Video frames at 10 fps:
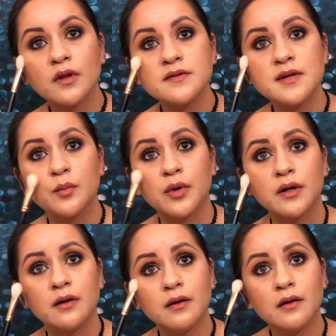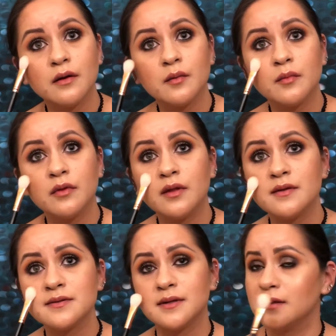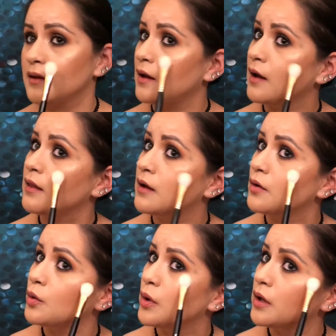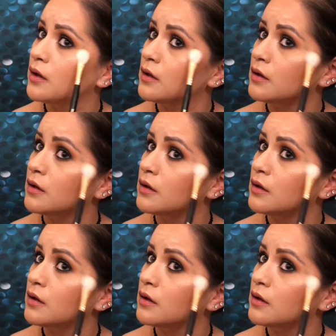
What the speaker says: Someone, please take the highlighter away.